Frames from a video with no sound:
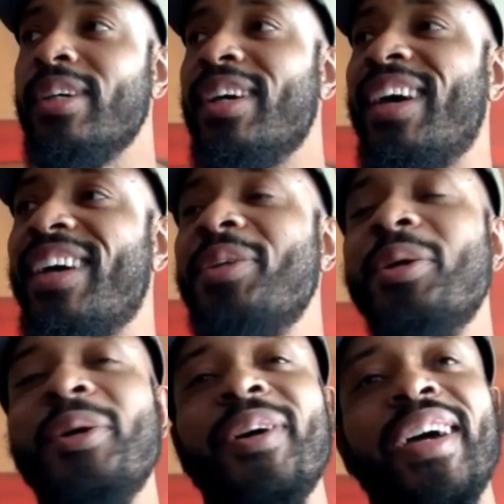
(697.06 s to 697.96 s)

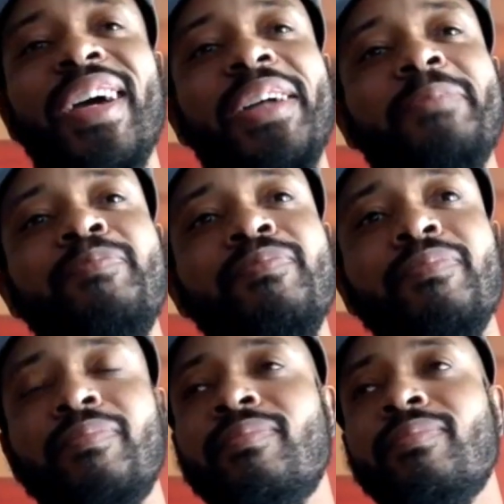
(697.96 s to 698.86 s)
and
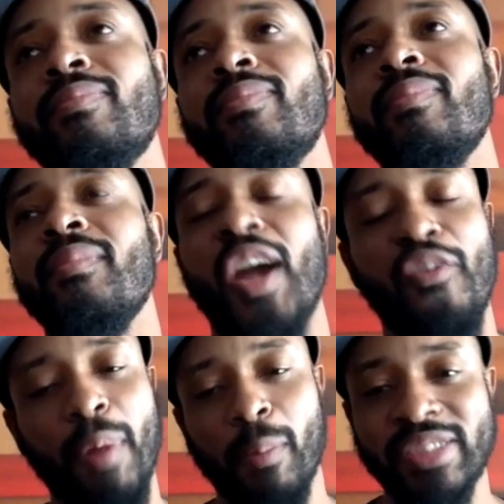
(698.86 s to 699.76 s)
I
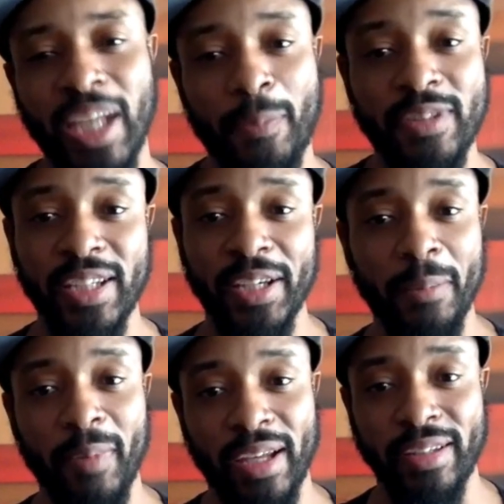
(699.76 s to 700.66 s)
remember stepping to
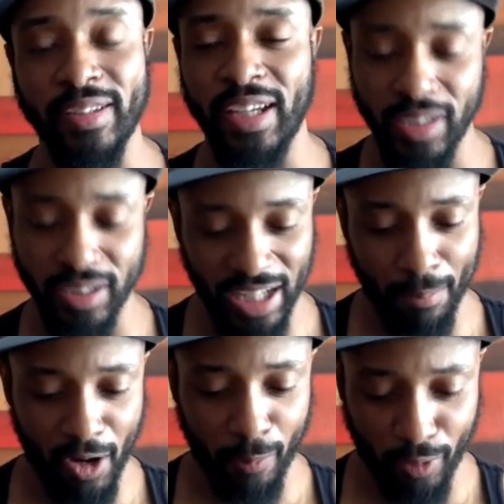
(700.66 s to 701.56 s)
him, and he looked at
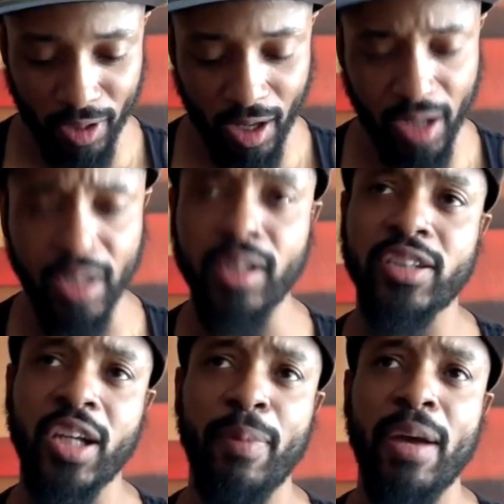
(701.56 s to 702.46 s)
my report card, and he
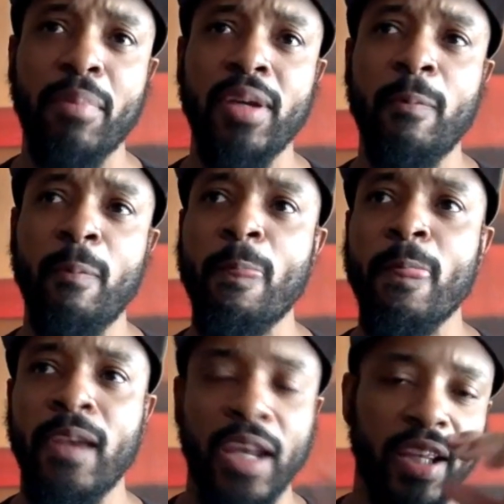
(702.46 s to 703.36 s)
looked up at me,
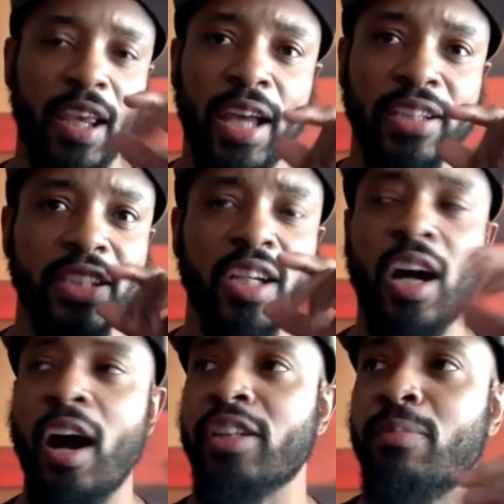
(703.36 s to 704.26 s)
and he had a
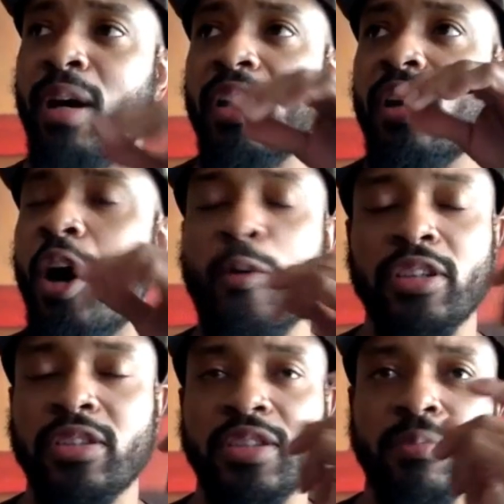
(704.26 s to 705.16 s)
cigar in his mouth. He
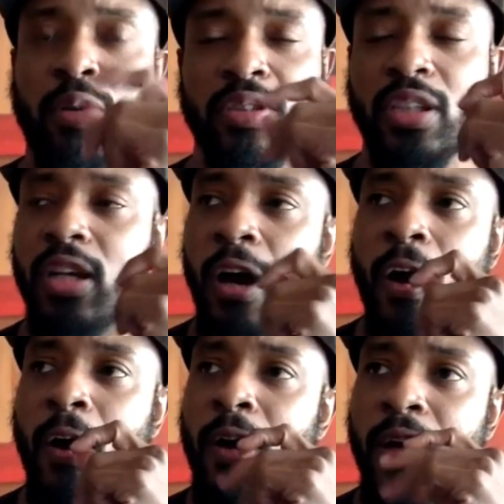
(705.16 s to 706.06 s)
always smoked a
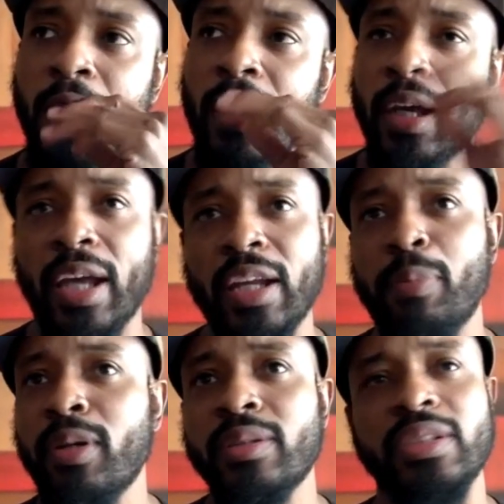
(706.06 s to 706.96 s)
cigar, and he
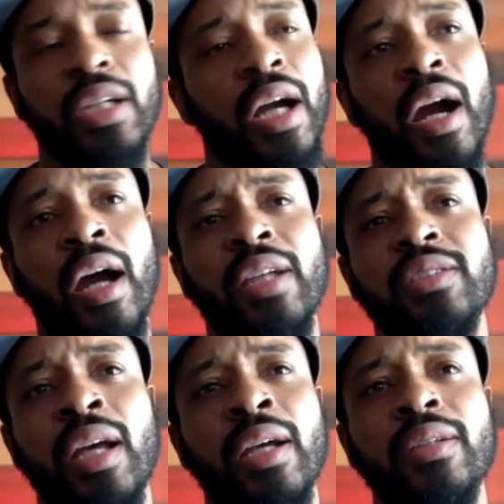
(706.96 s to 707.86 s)
pulled the cigar out. He's
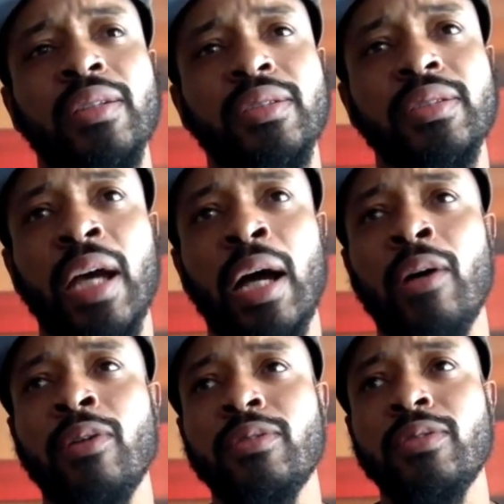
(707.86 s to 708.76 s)
like,
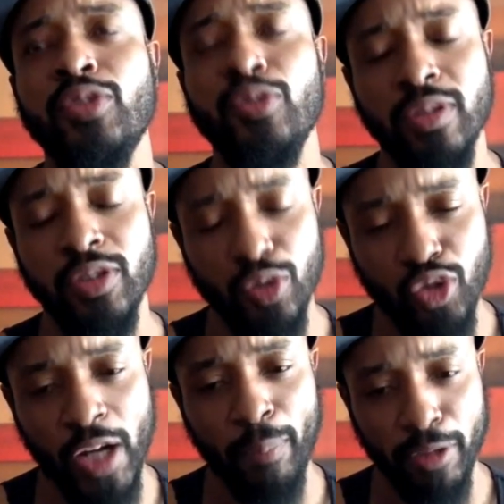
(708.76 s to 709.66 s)
now, you
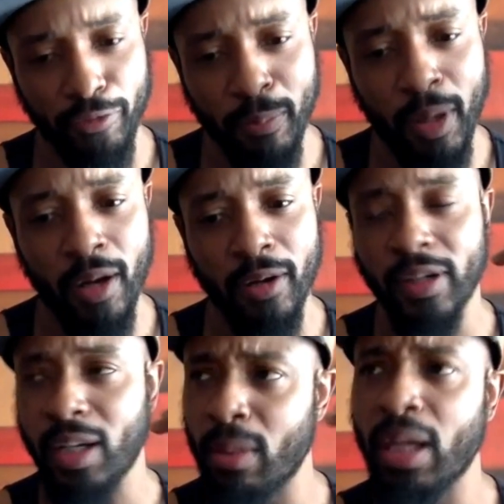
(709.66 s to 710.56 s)
trying to play football?
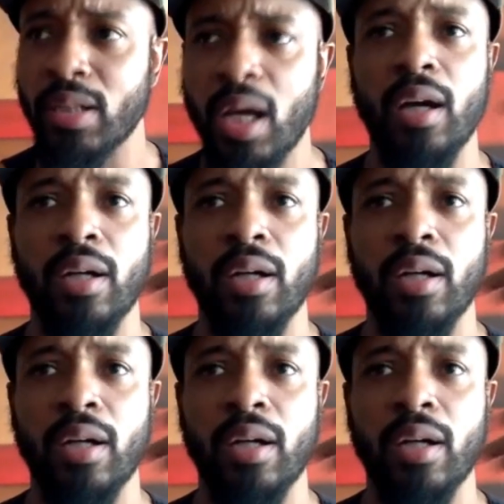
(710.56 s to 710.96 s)
And I'm like, yeah.